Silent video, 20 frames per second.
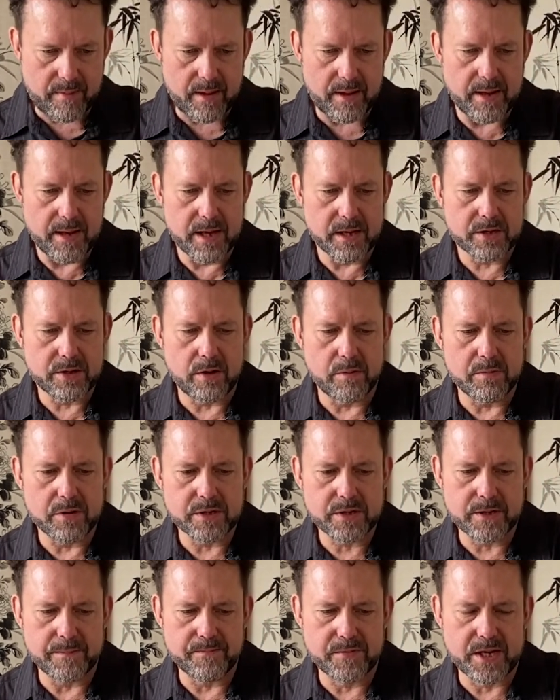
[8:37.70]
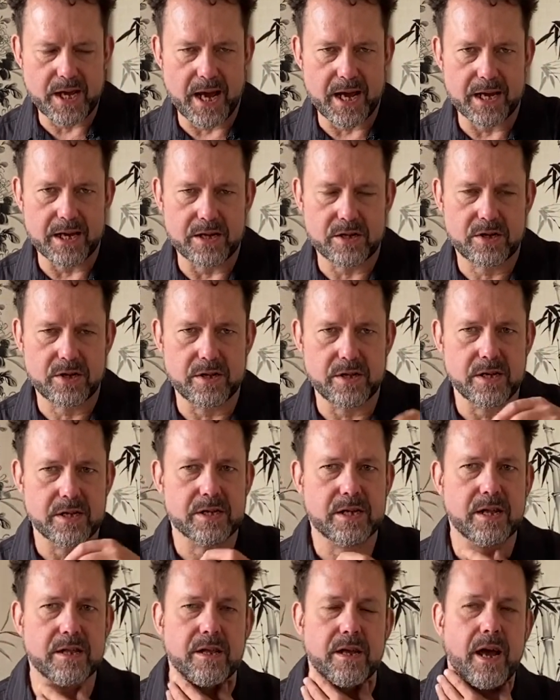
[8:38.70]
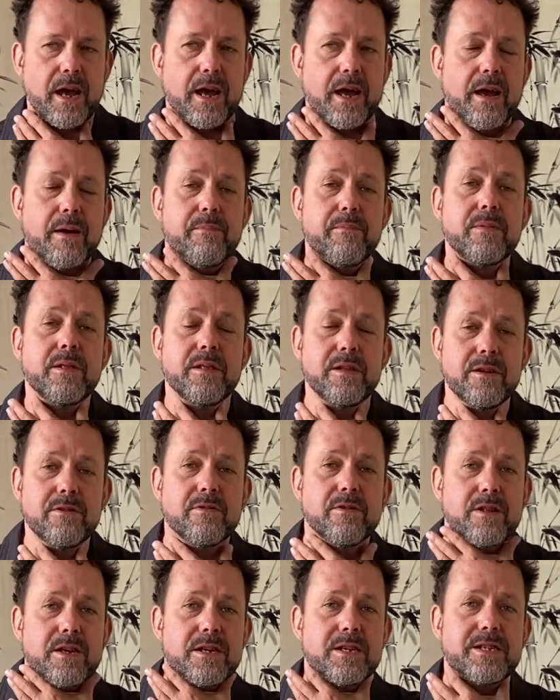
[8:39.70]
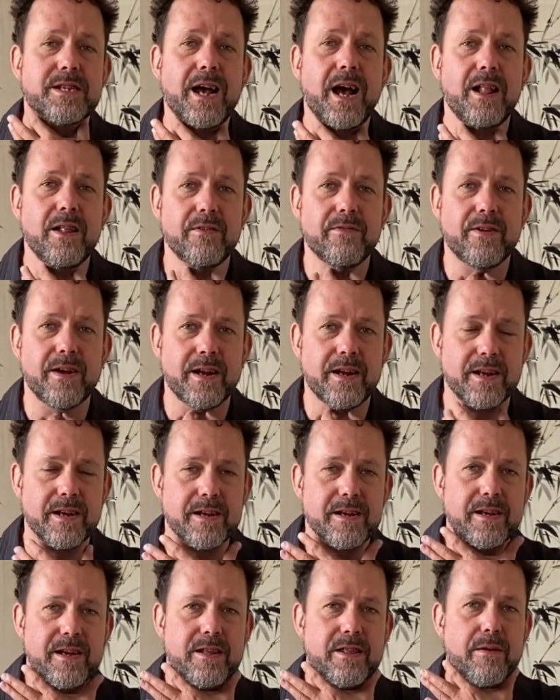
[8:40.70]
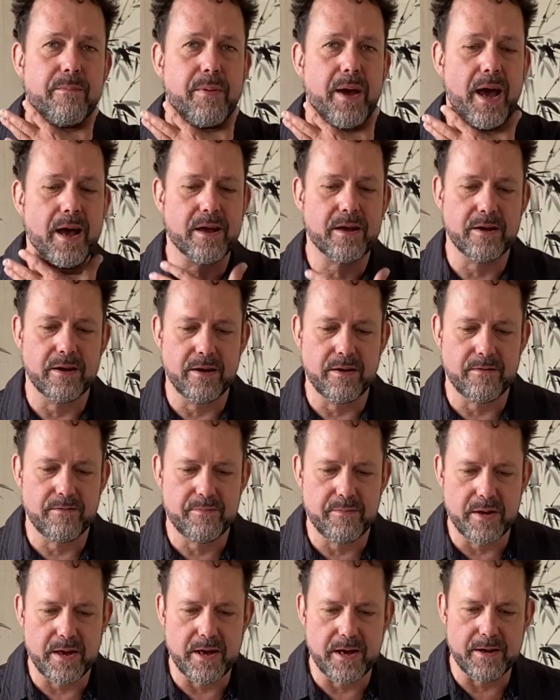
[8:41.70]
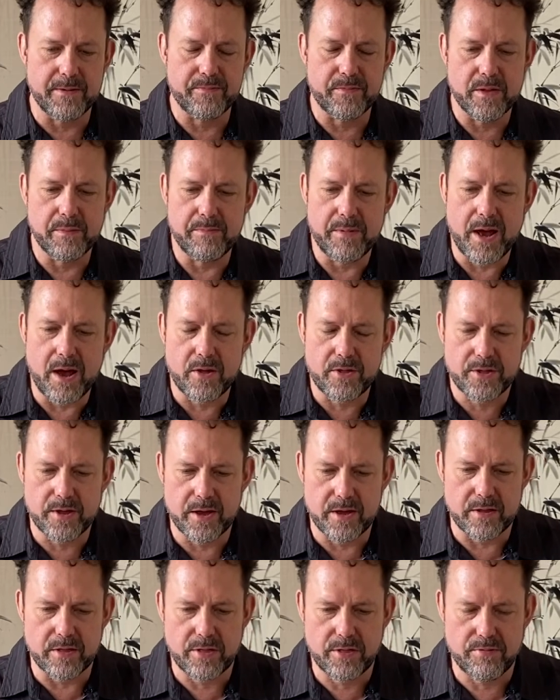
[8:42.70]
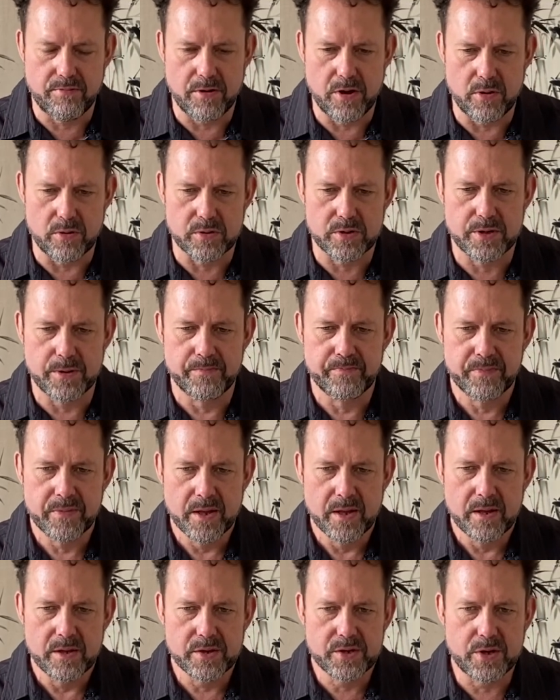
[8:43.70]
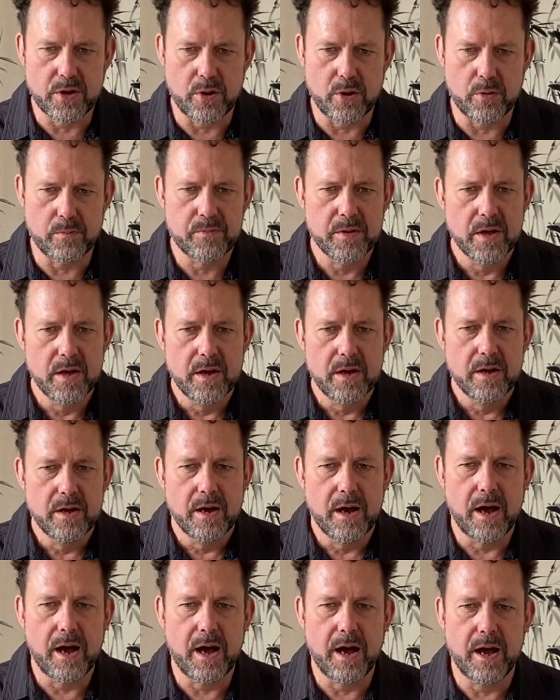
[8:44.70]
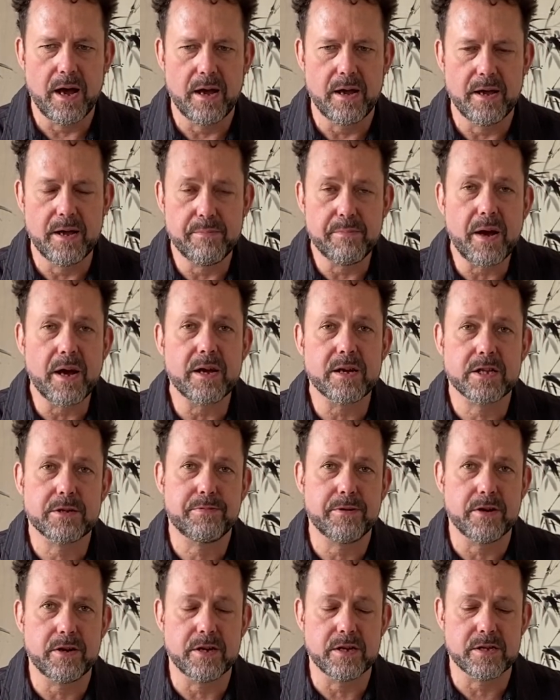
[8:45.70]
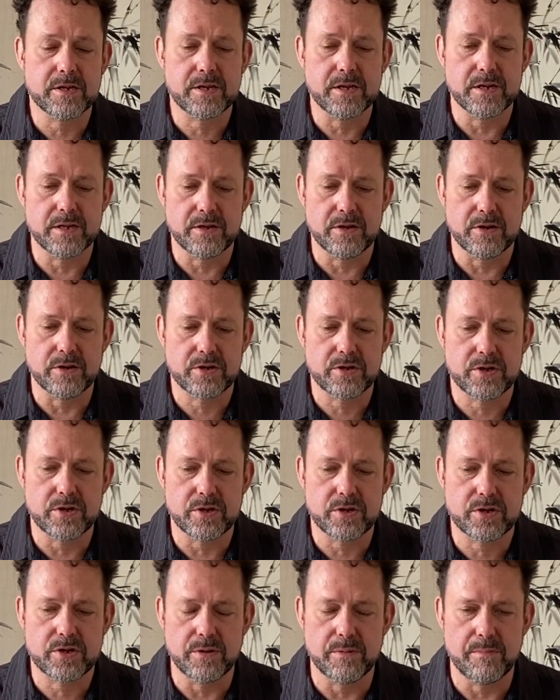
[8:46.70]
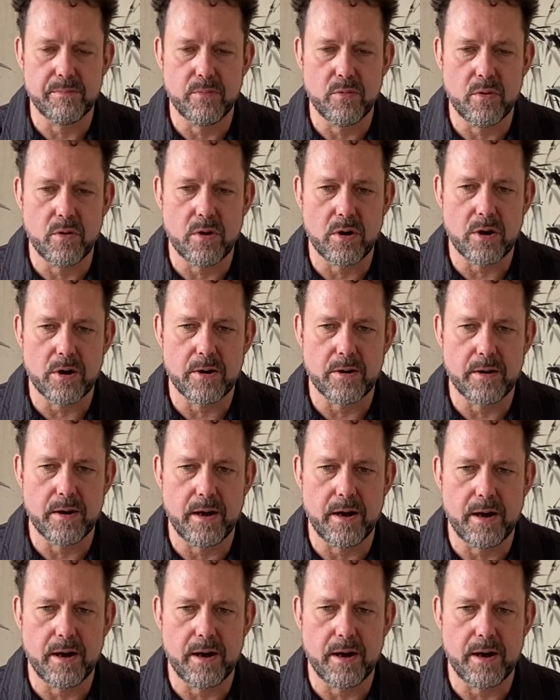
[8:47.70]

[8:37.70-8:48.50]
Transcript: It's almost tangy to the extent I am literally salivating in the back of my mouth and throat. So in my experience, there's just more,